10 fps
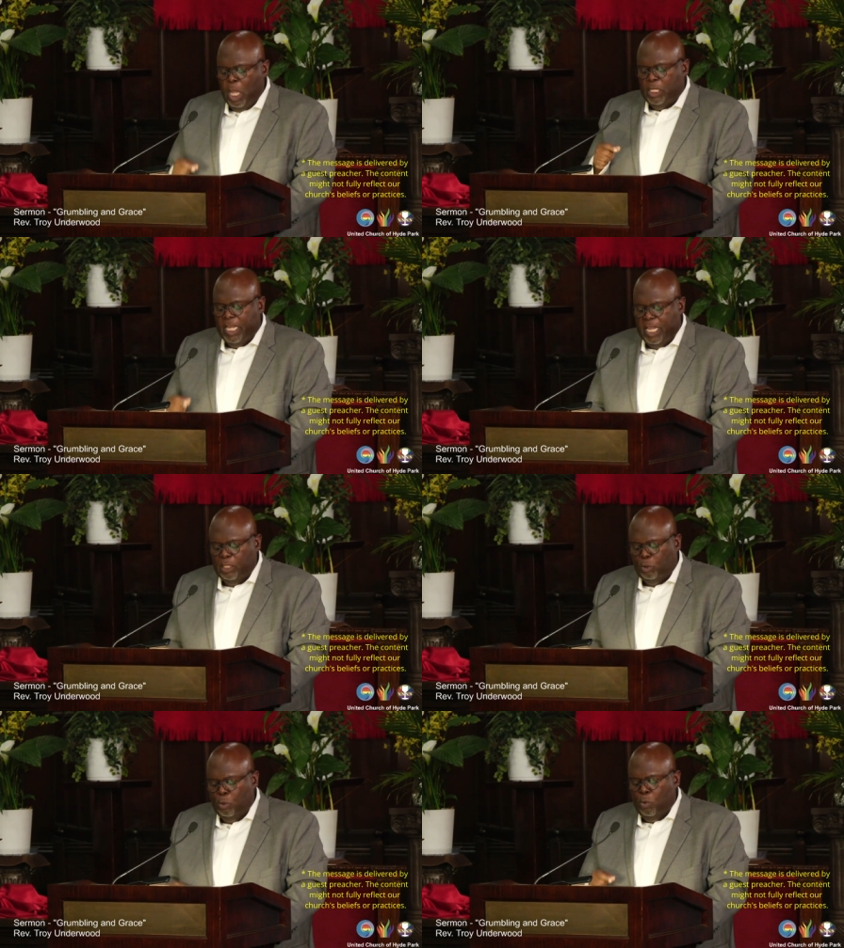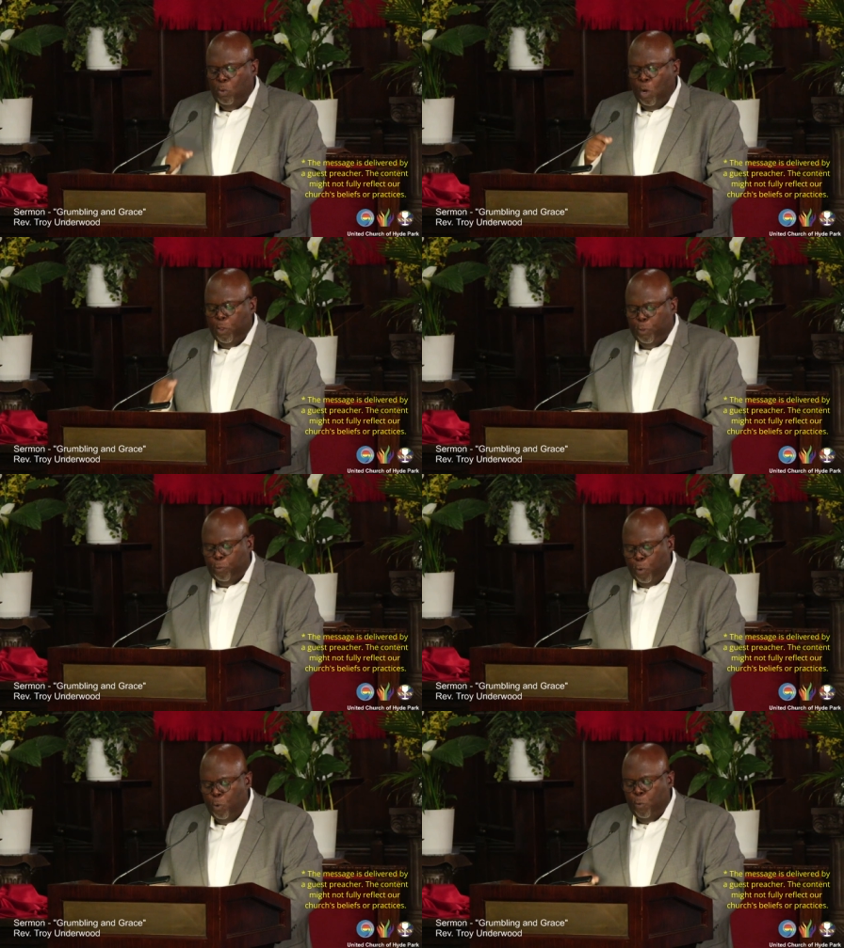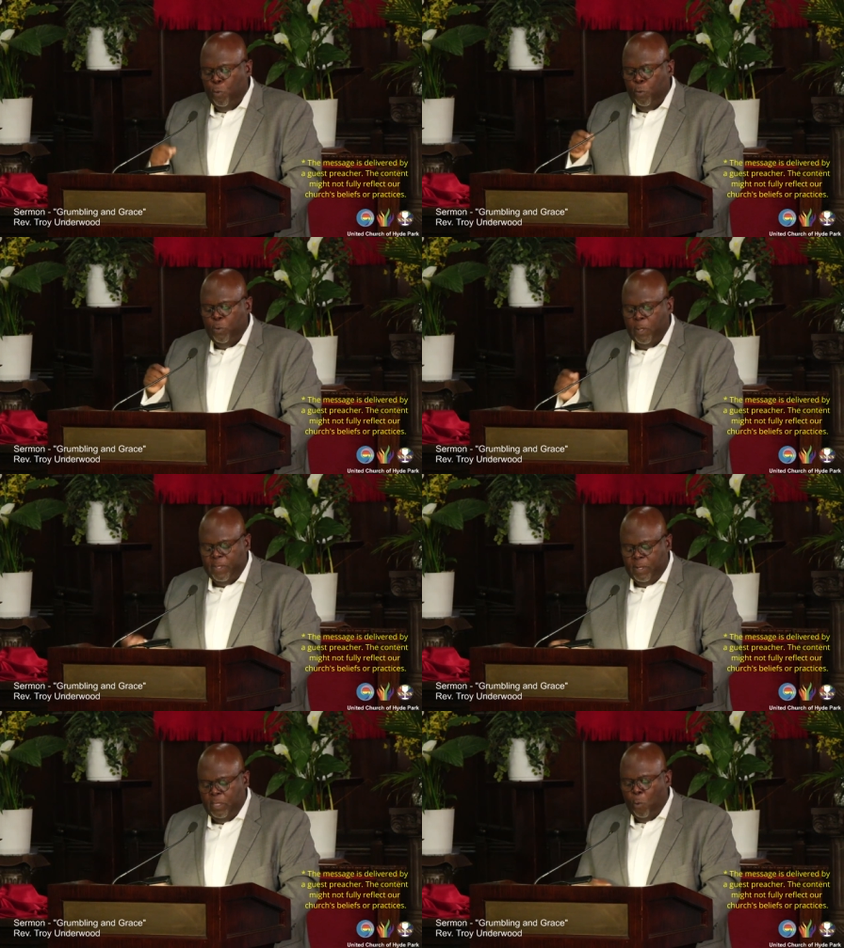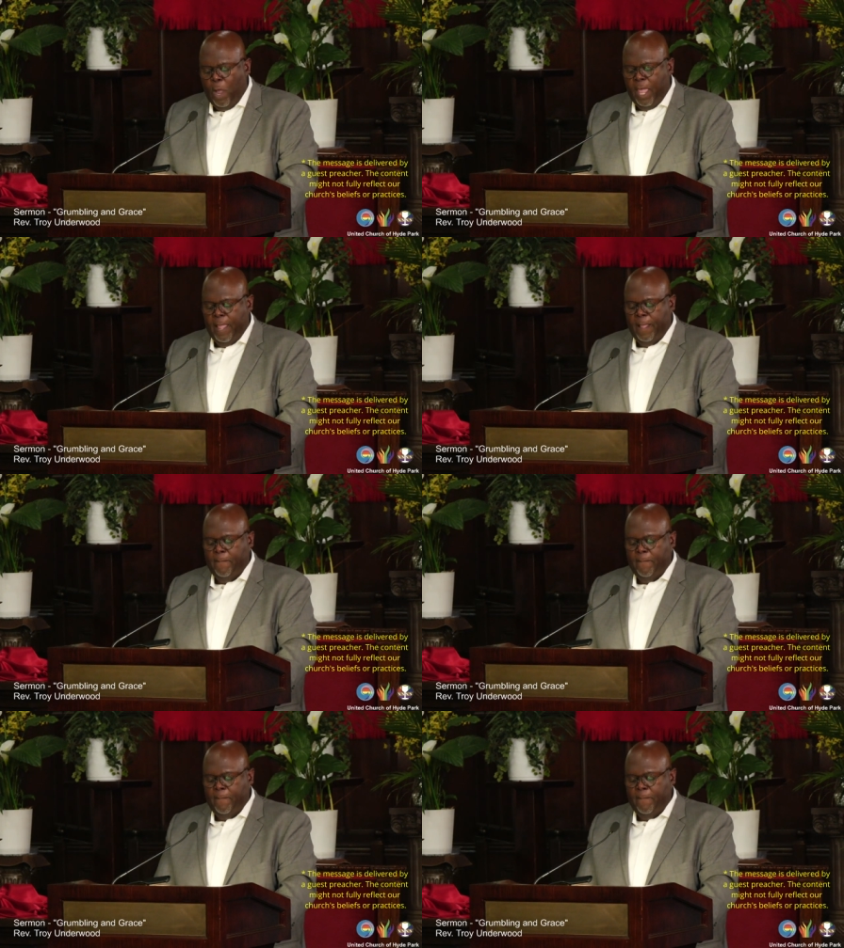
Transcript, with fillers: to get you through the, the way.